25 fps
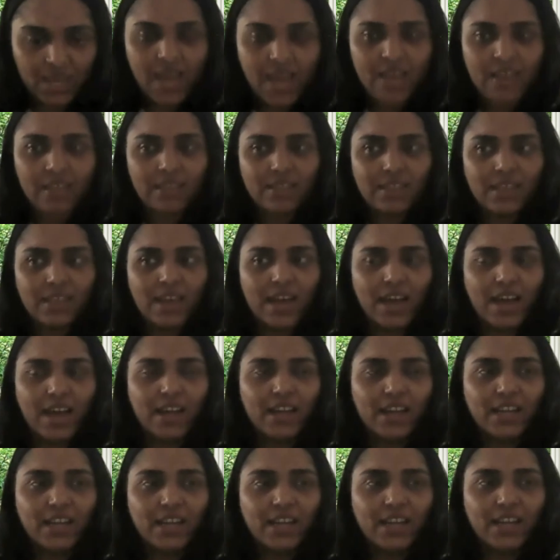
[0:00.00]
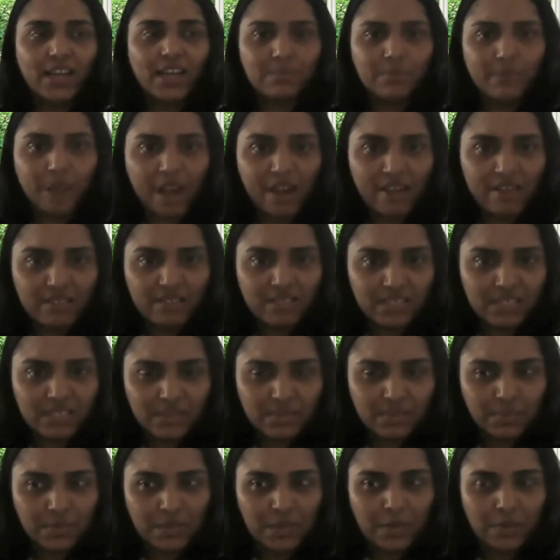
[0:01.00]
That it's embarrassing.
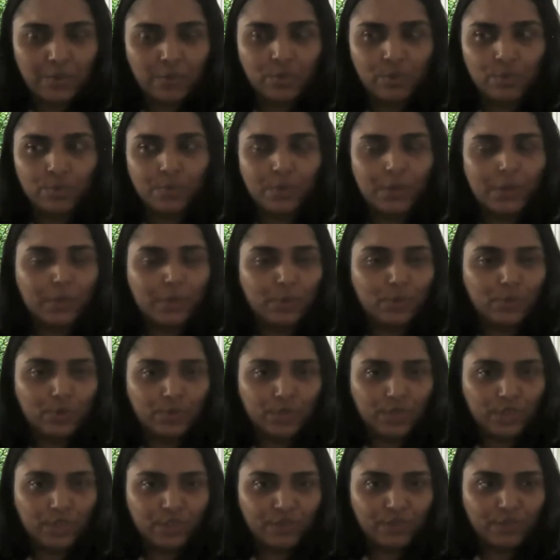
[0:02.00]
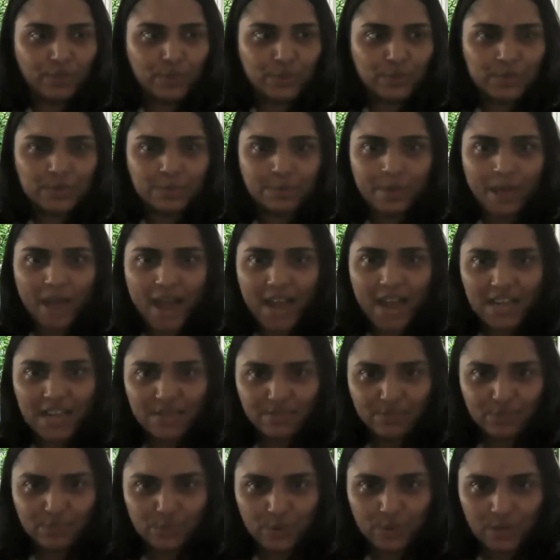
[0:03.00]
And what people think of you is bad if
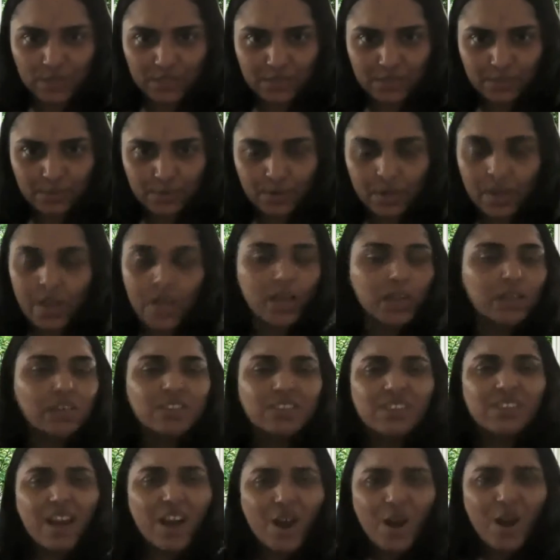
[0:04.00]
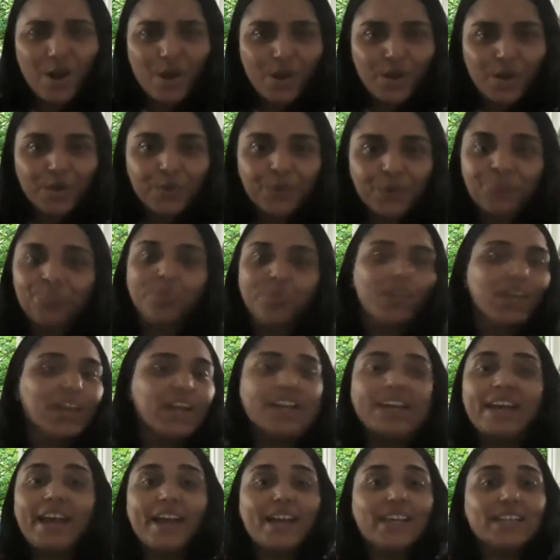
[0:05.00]
you ask them questions. No,
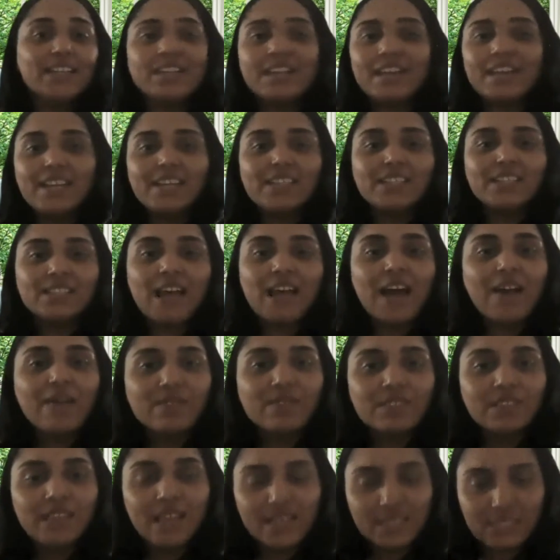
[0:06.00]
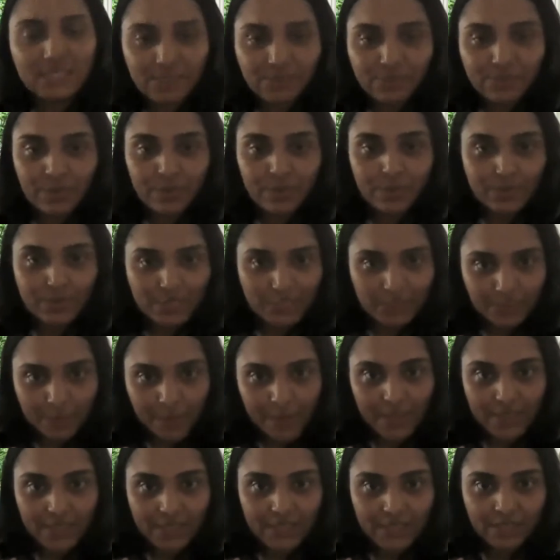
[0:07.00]
again, it's having that different
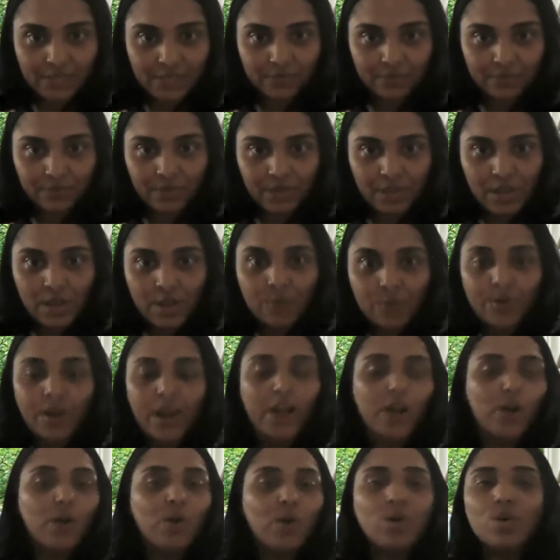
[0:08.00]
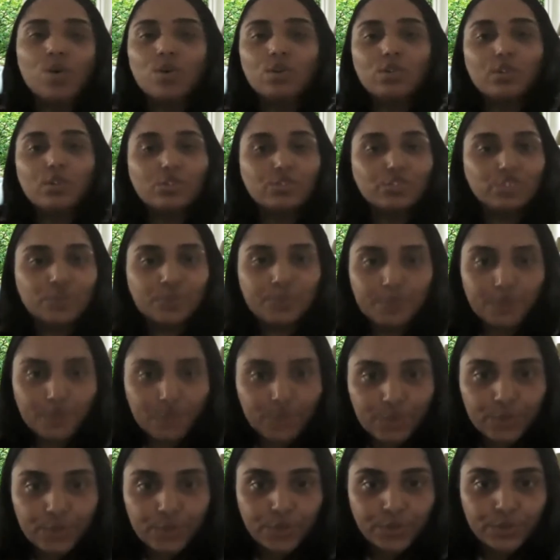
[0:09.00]
perspective. Right? All
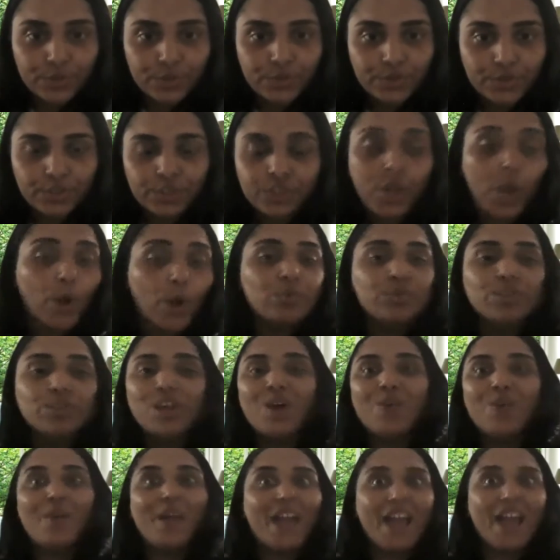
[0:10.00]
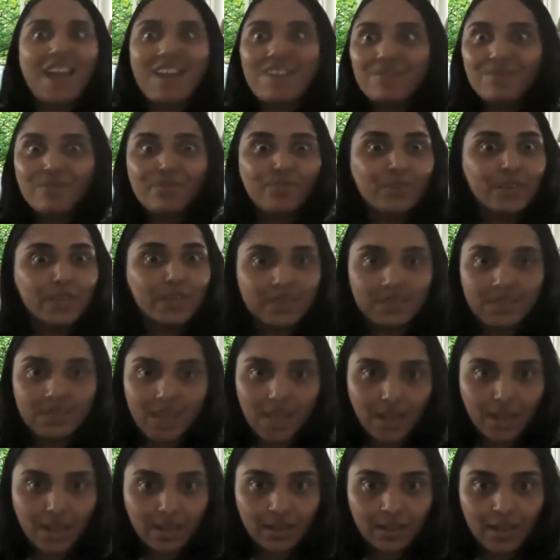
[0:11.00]
entrepreneurs don't know
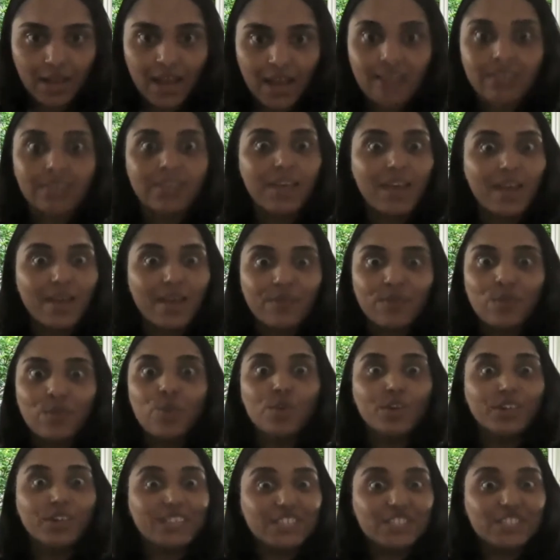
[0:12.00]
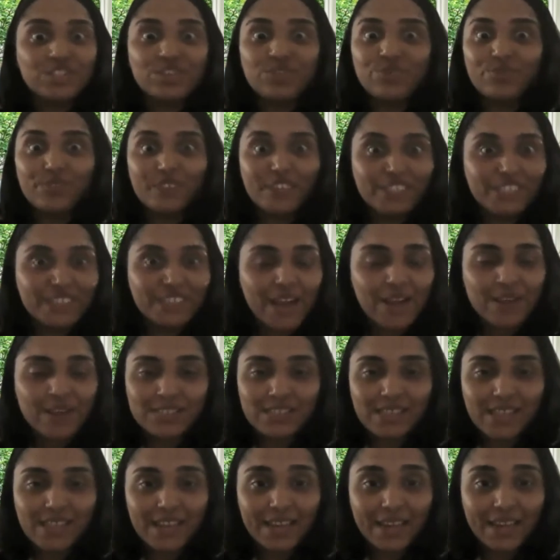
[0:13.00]
everything and therefore need to reach out to
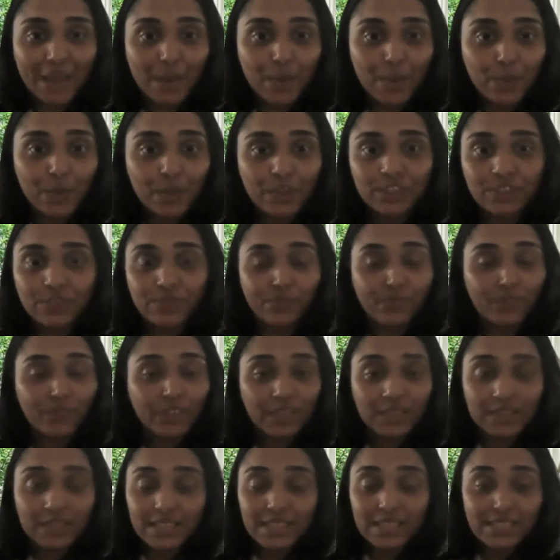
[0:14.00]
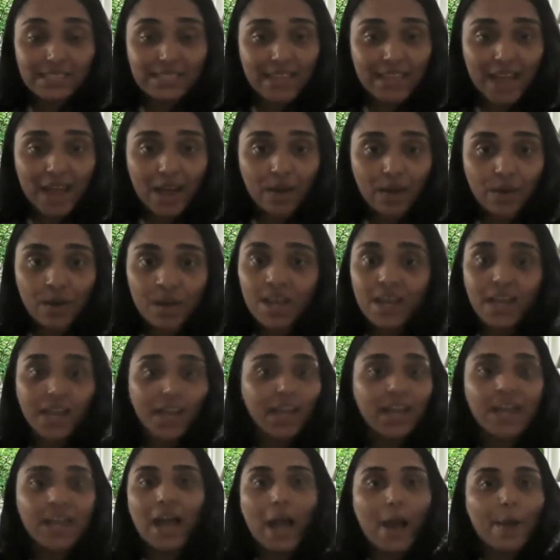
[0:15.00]
their network to figure things out.
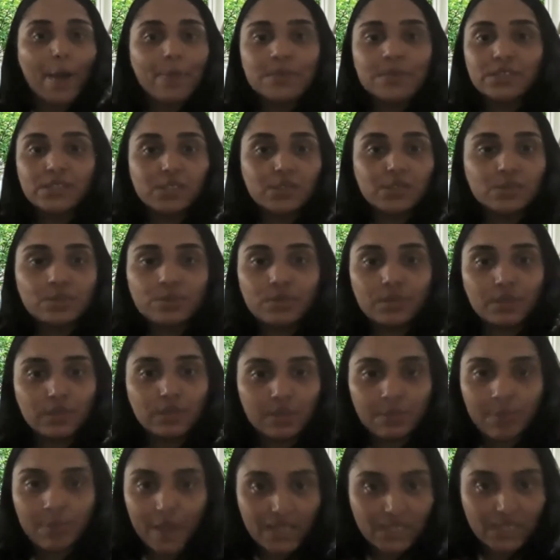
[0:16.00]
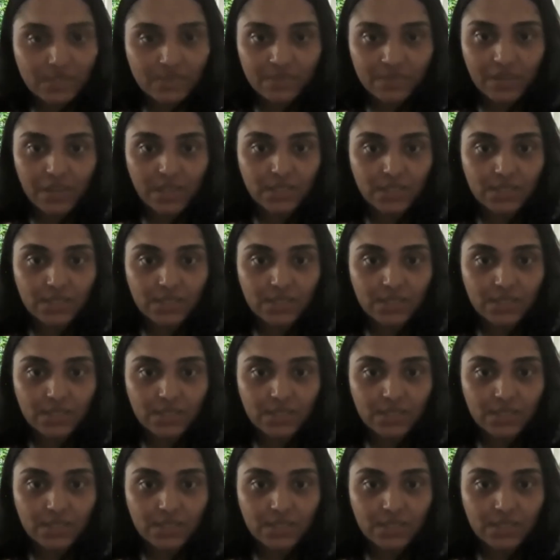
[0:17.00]
It happens to all the best of us.